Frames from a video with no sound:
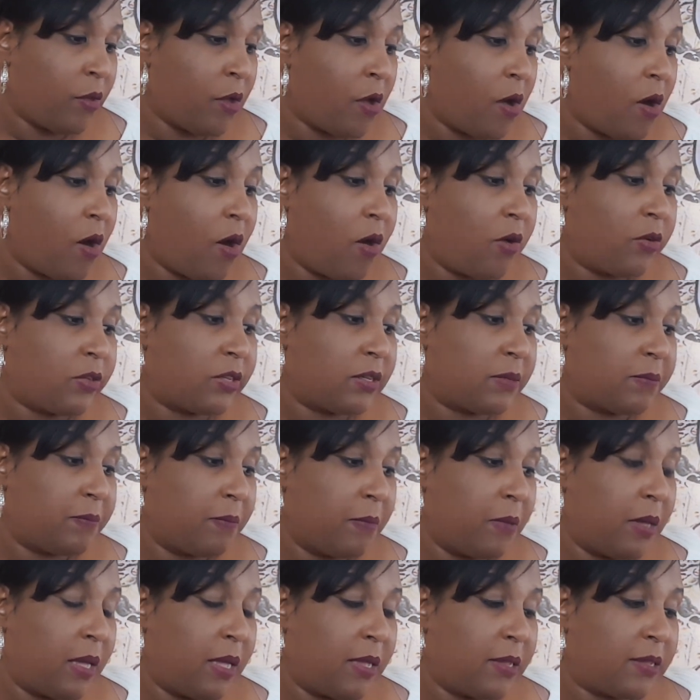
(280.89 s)
Or
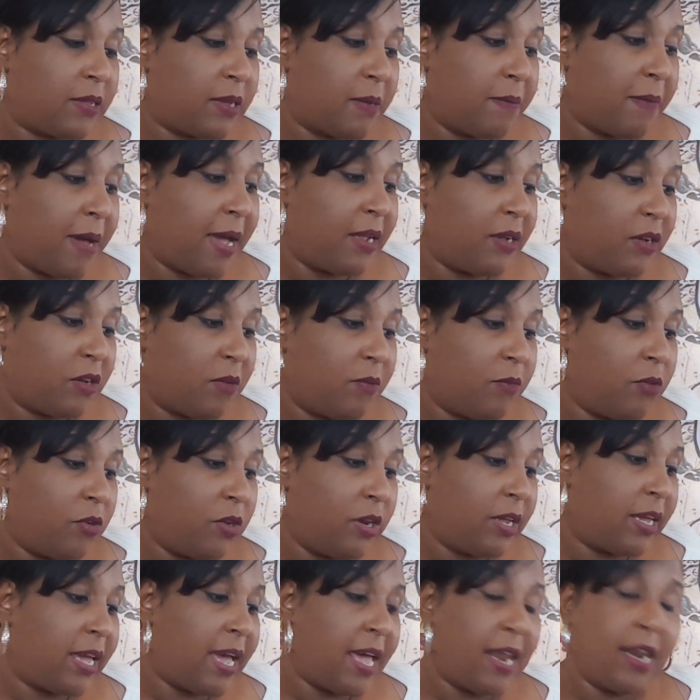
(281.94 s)
somebody
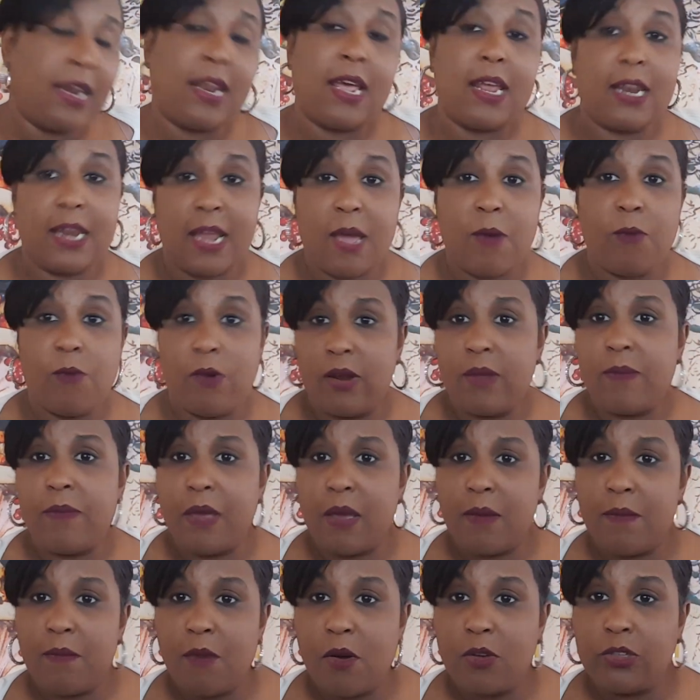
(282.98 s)
communicating that they want to be
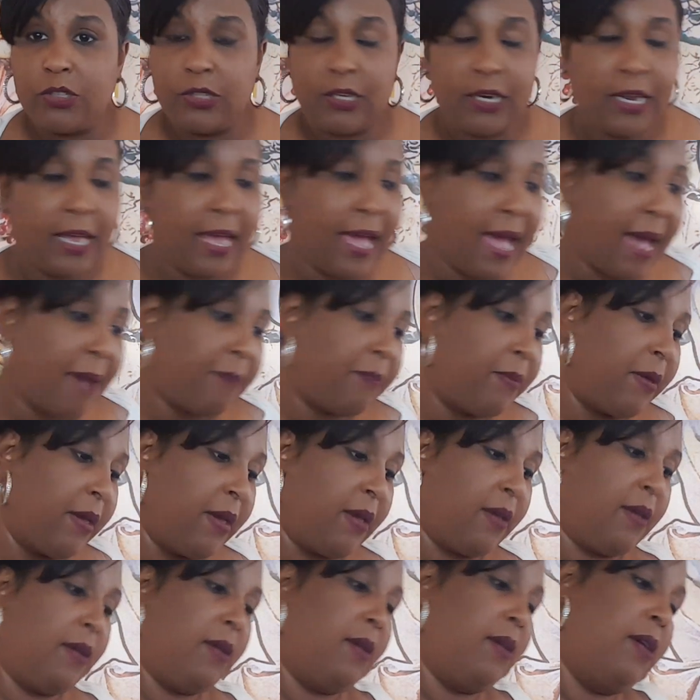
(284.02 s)
emotionally happy.
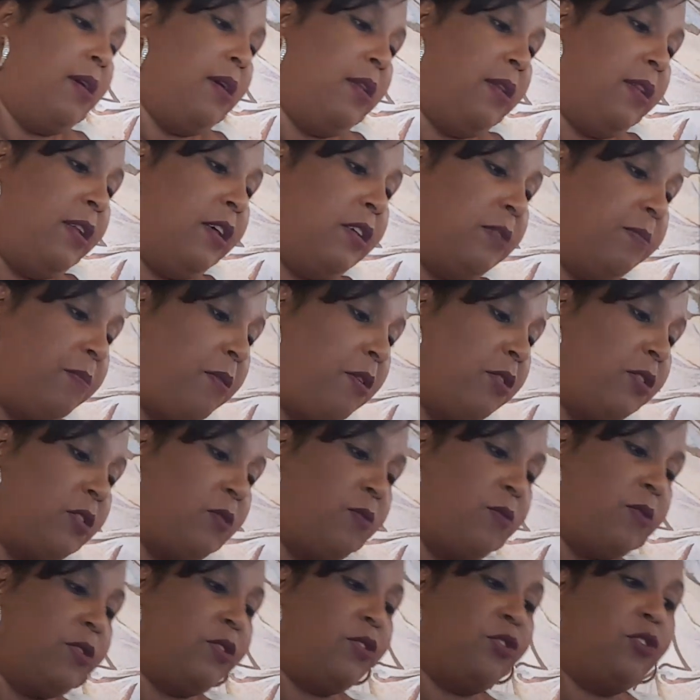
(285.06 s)
This
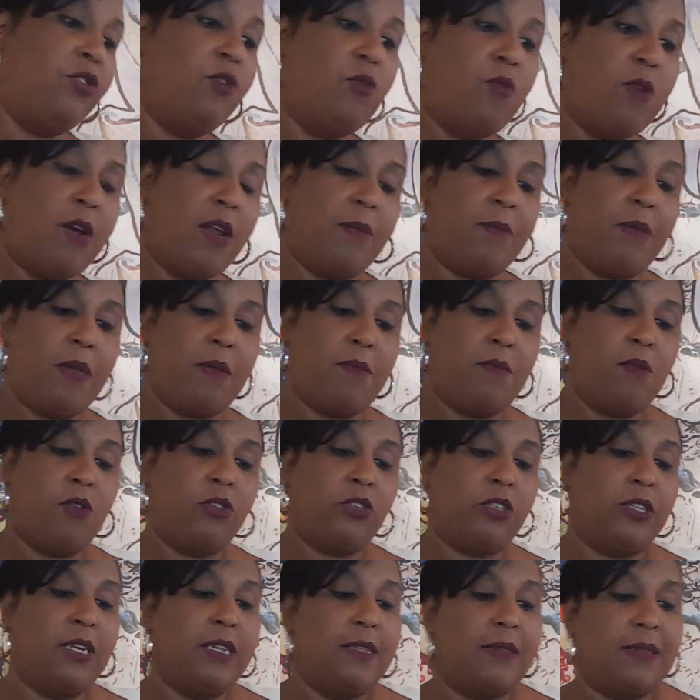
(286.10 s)
person wants, you want to be
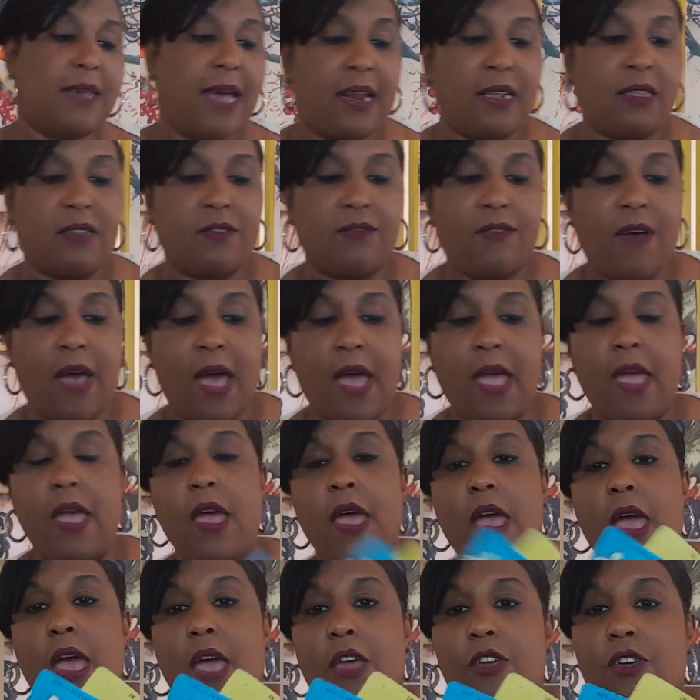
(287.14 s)
emotionally satisfied.
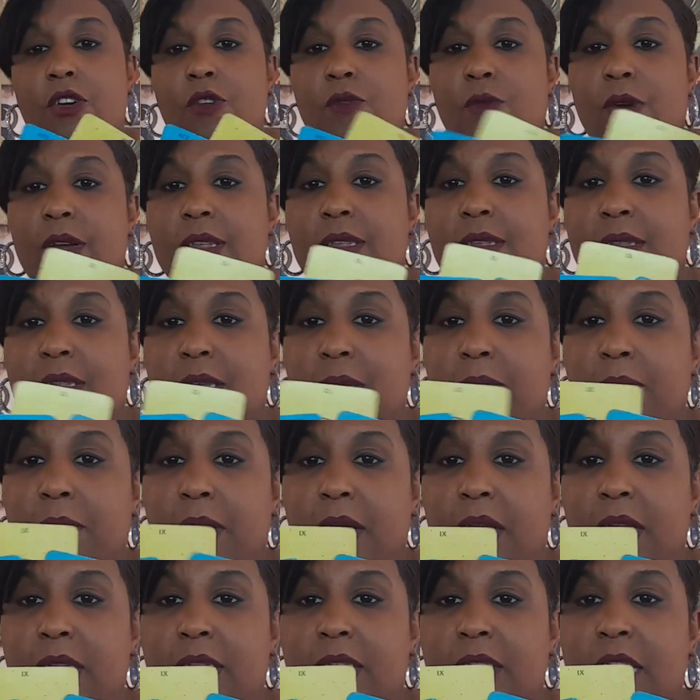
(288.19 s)
And you want
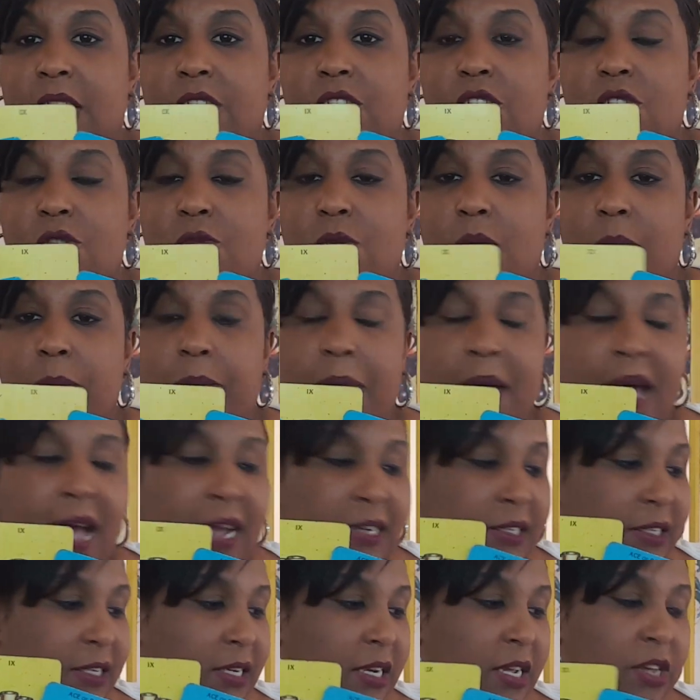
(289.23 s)
stability and you want
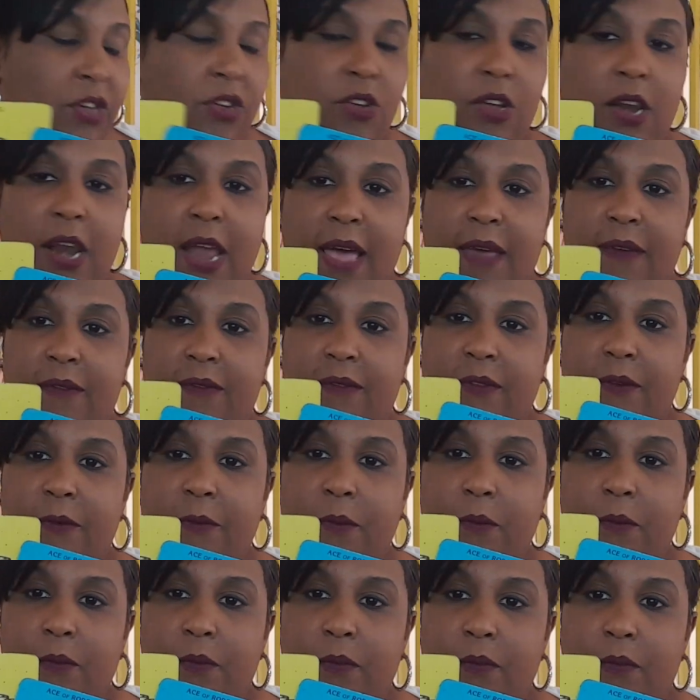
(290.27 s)
passion in your life.
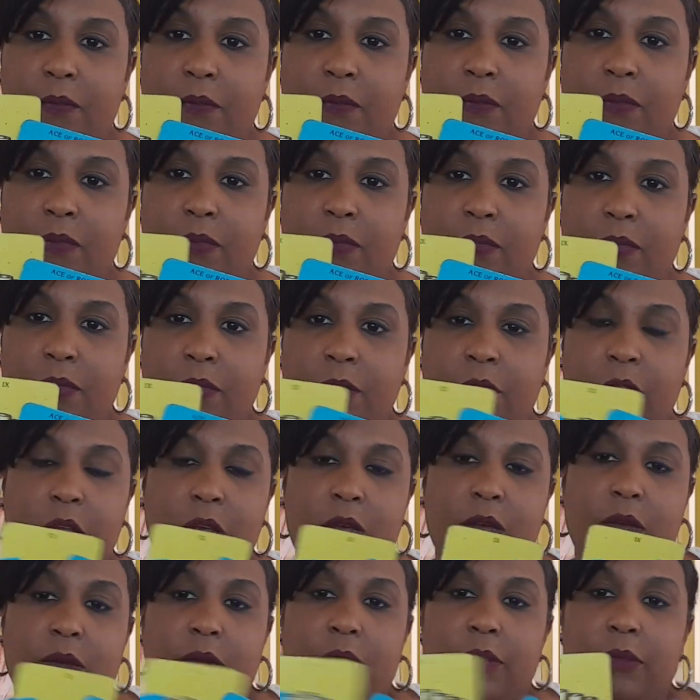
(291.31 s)

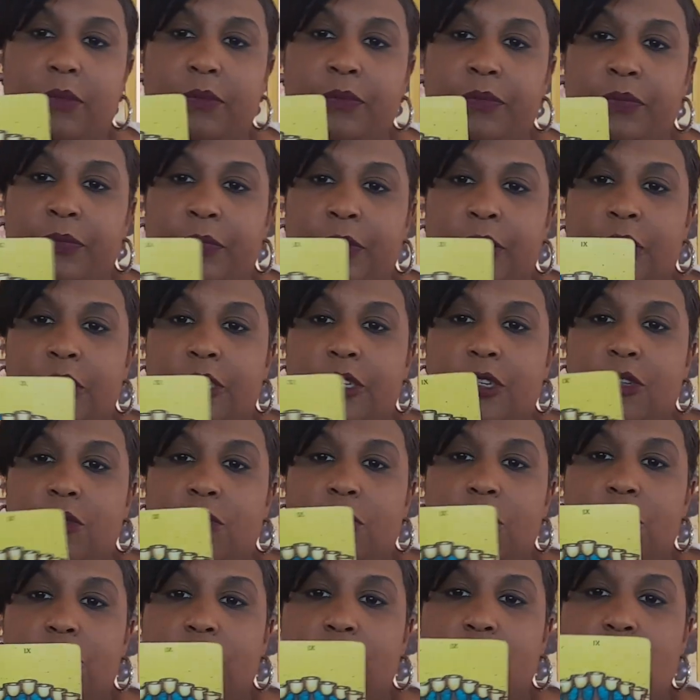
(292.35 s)
Look. This is
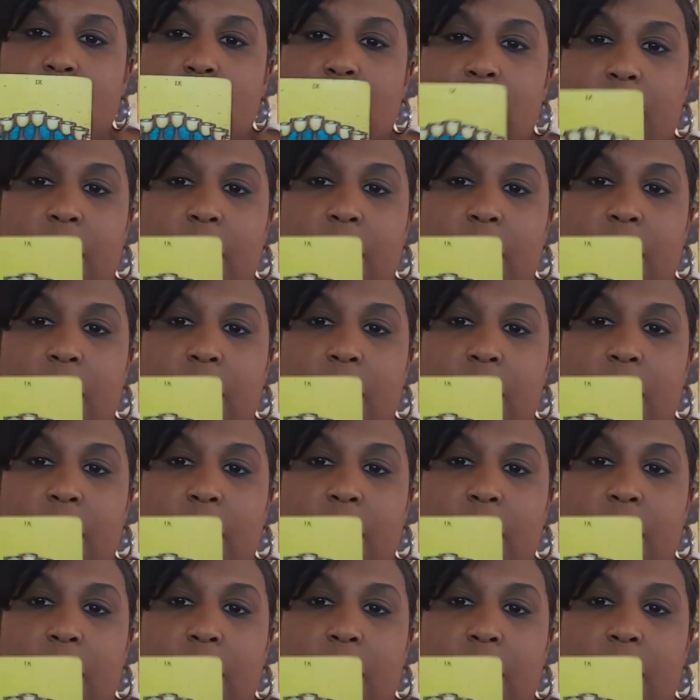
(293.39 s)
what you want.